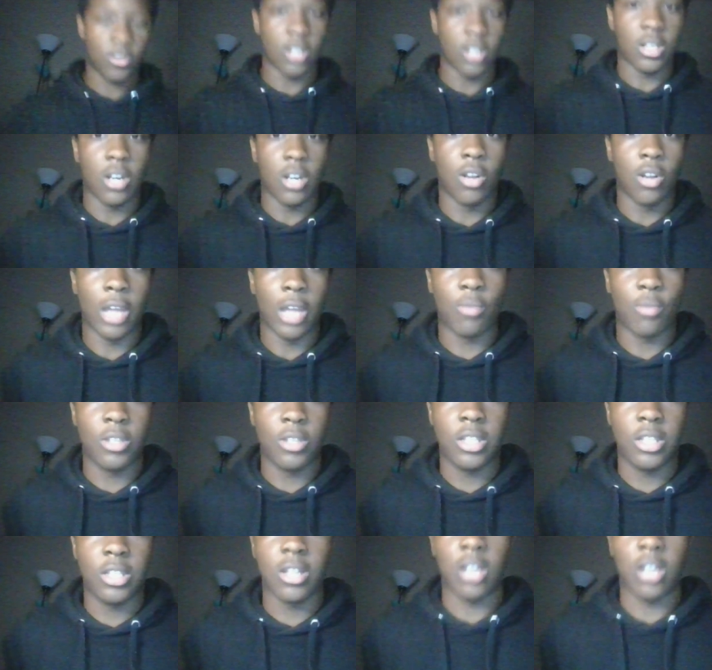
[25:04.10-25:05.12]
I know like we've
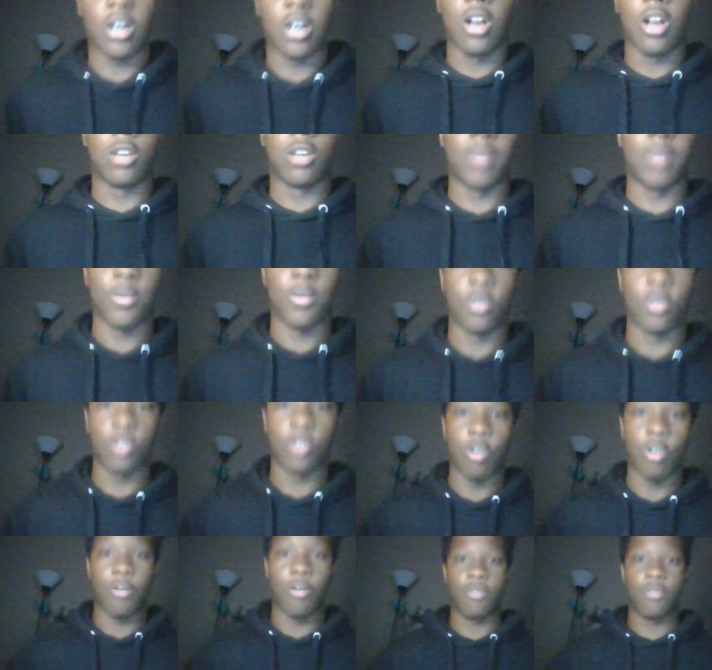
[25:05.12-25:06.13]
seen like older people
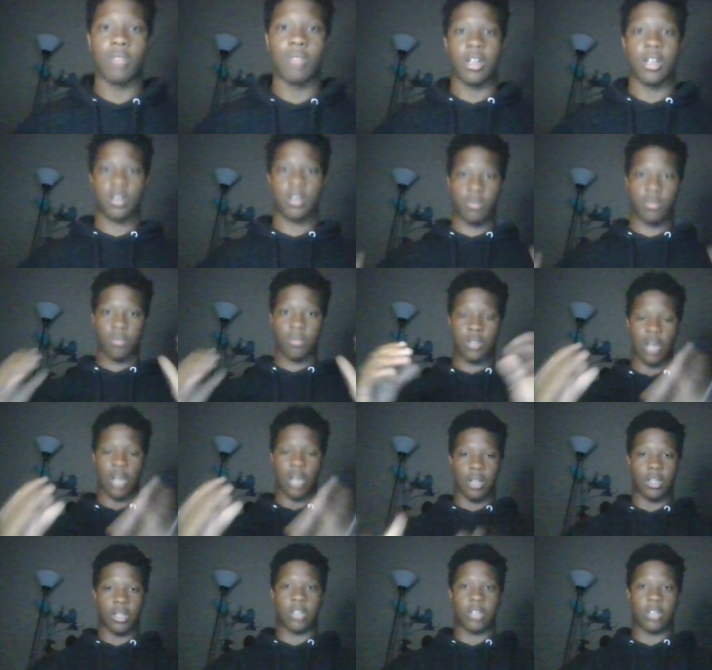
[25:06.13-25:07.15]
grow up from like
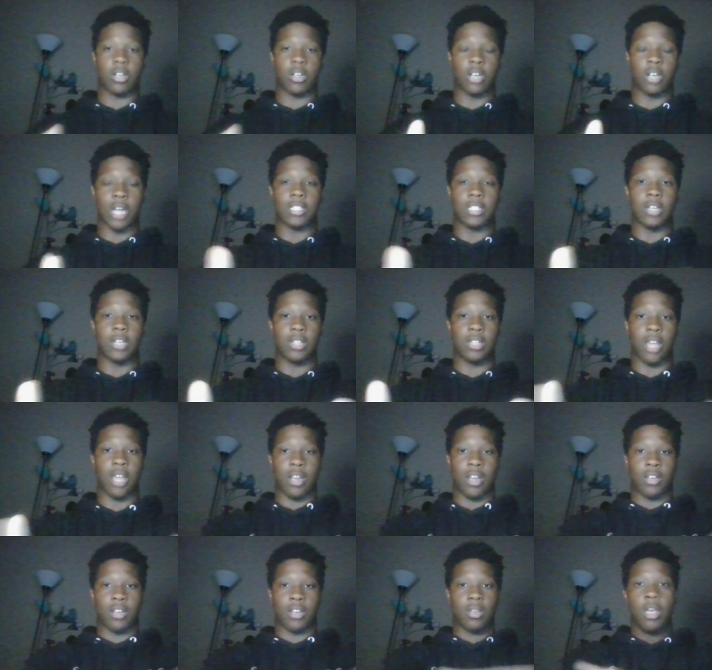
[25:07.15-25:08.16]
con- like content like that.
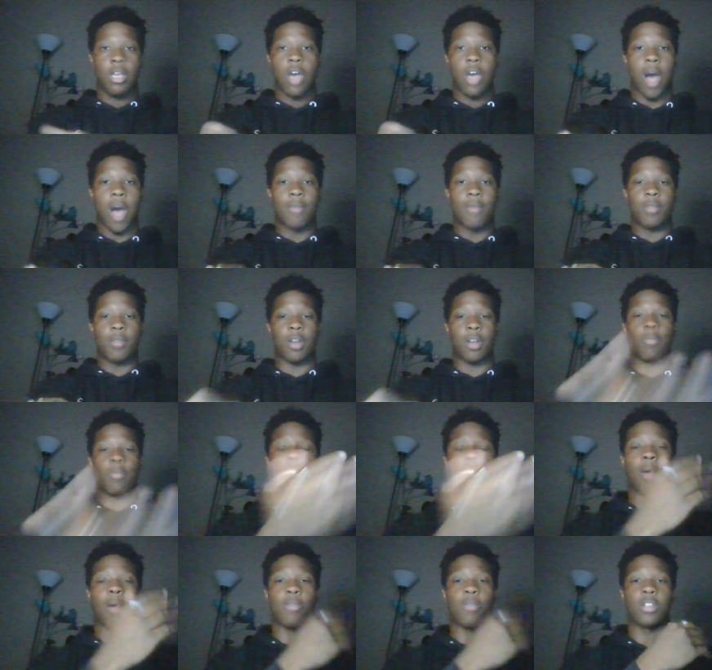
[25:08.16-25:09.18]
Like I'm gonna bring a
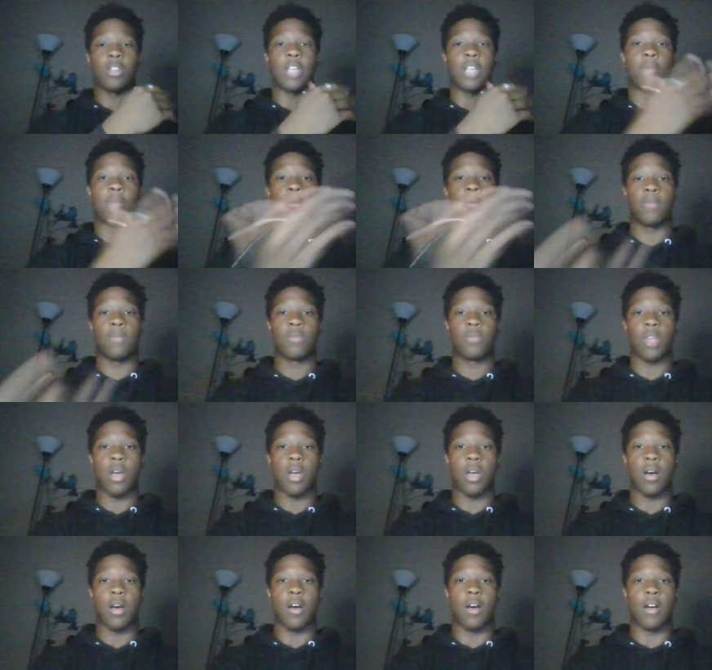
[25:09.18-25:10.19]
proper example.
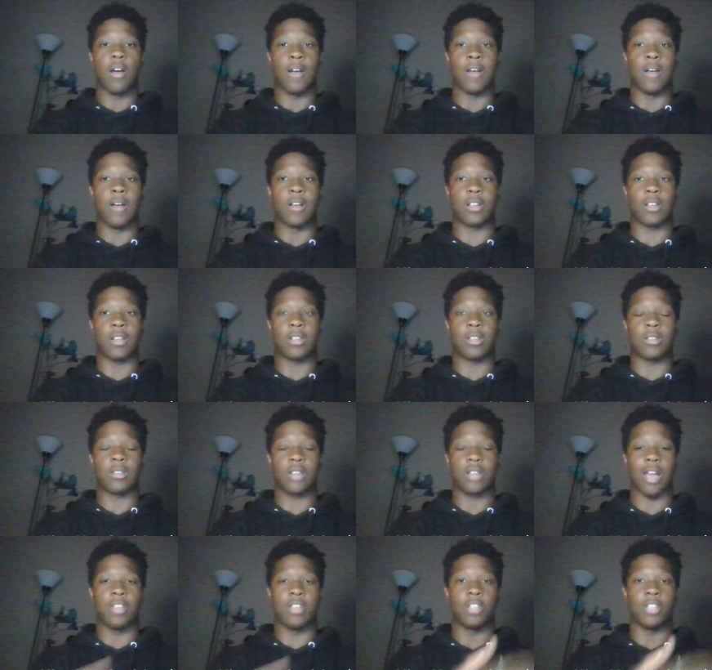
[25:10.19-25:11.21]
Uh,
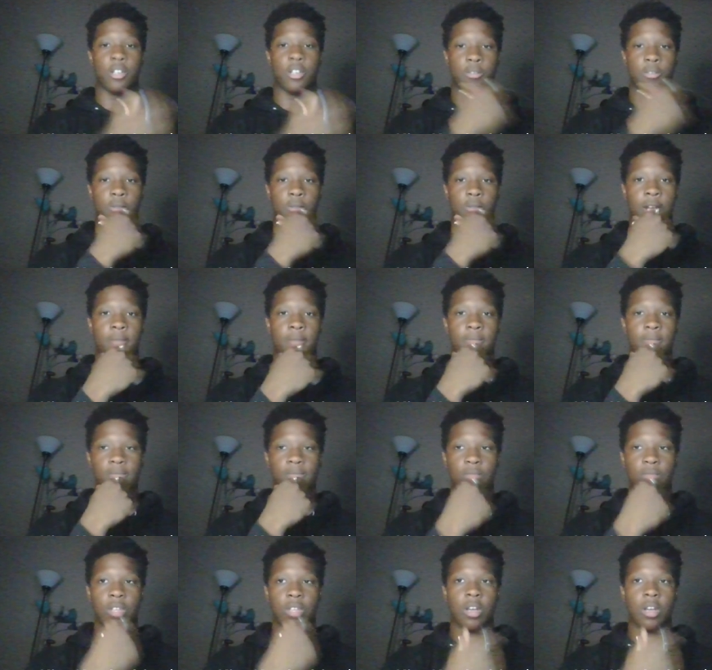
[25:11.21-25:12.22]
Kylie Jenner, right?
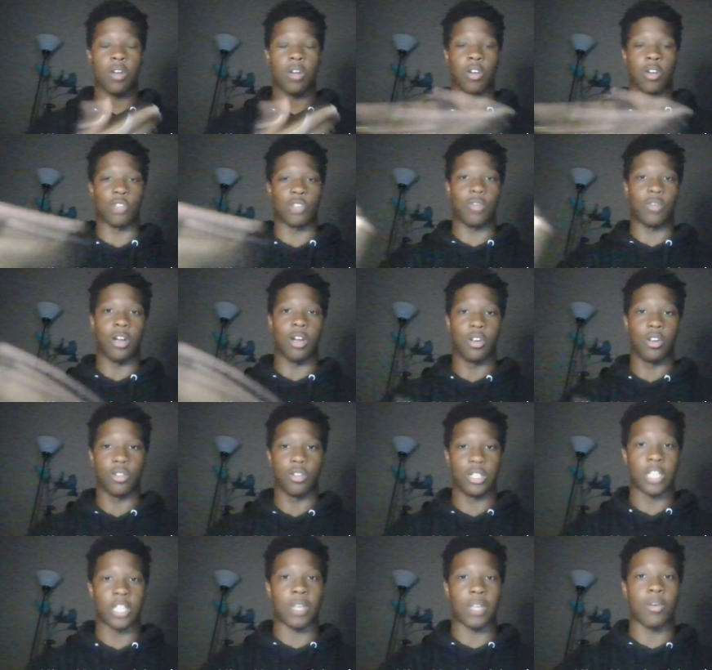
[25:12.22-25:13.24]
Of course, we all know the
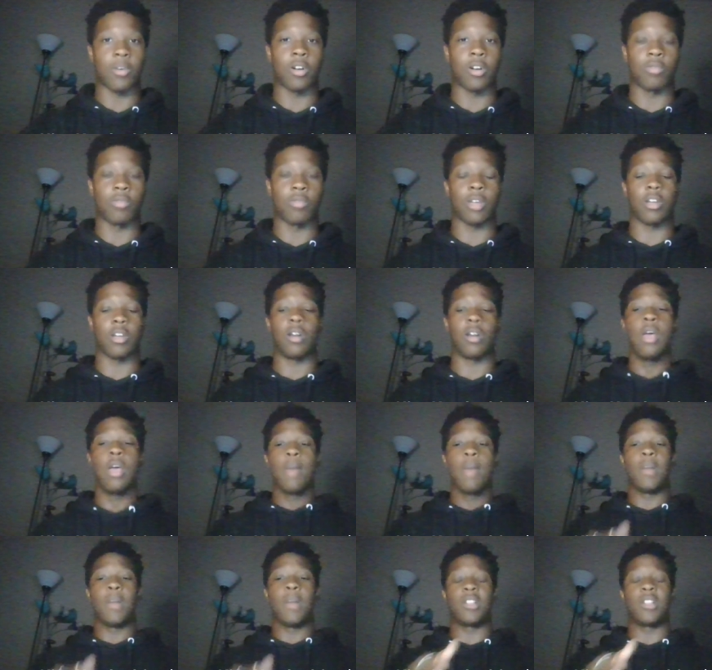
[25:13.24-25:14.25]
sex tape with her and Raycon.
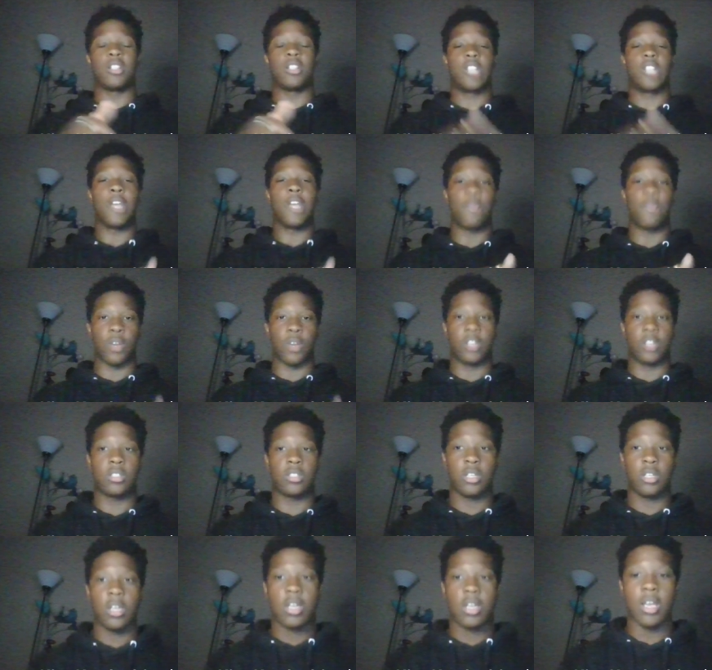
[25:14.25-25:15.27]
But the difference
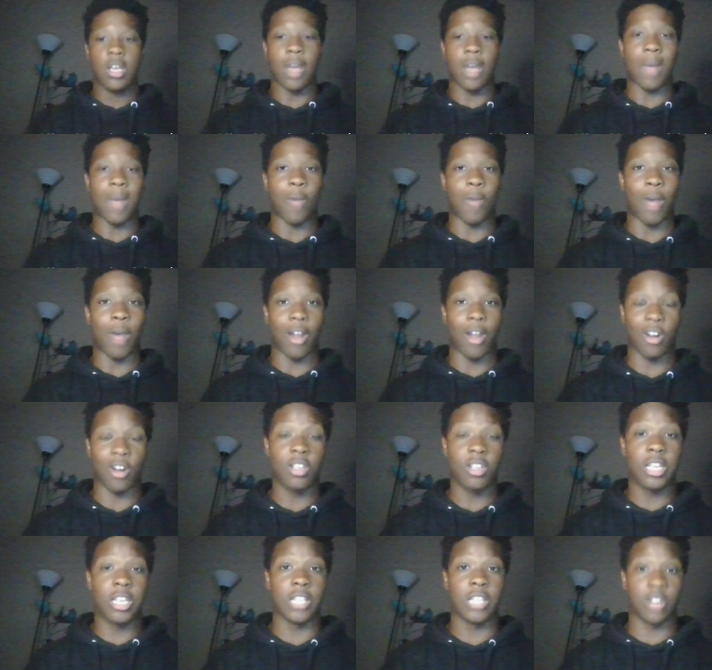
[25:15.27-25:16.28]
about why her
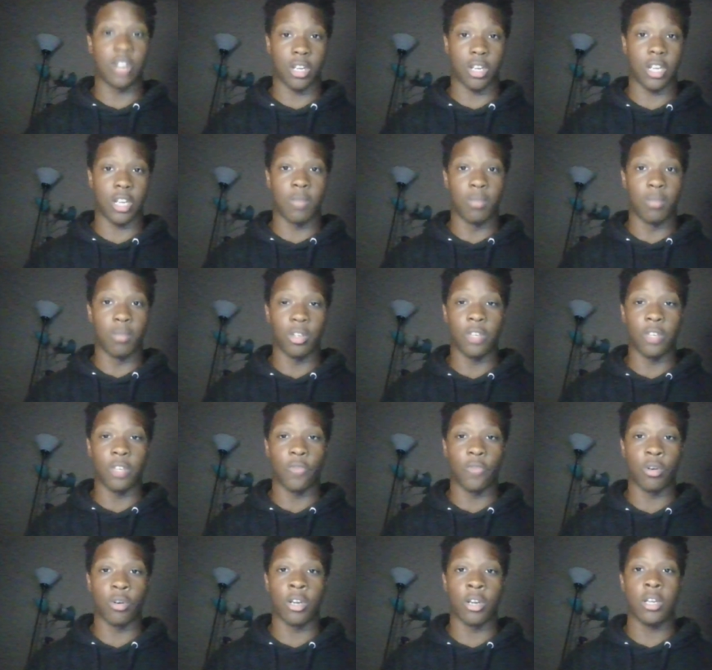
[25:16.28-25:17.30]
kids aren't getting bullied
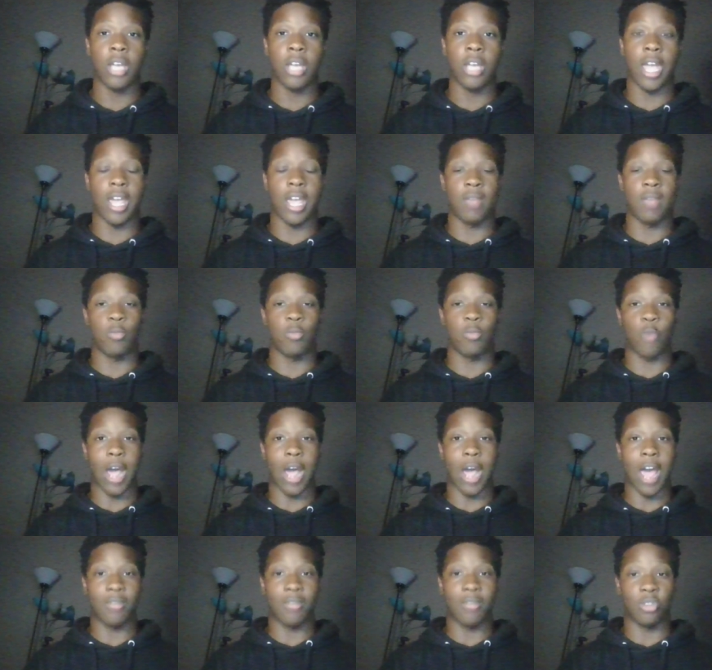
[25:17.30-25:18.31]
for it and why
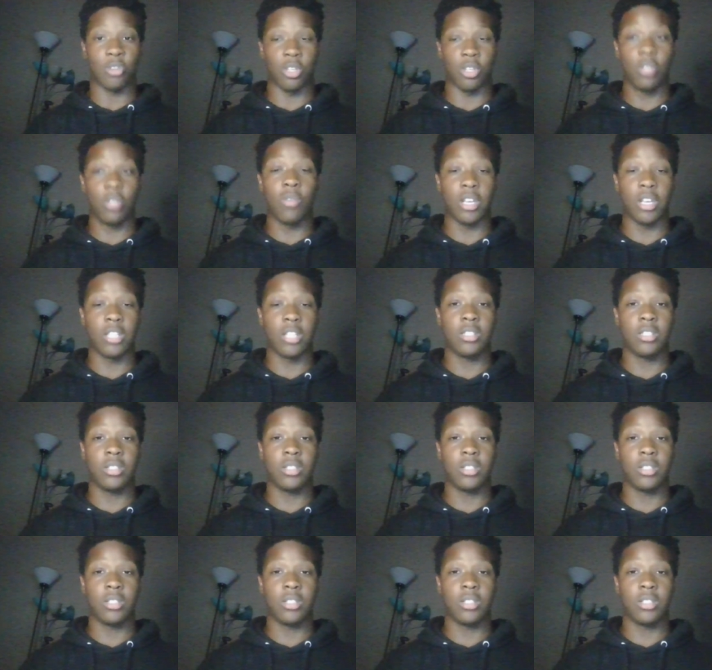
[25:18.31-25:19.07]
Adam 22 is,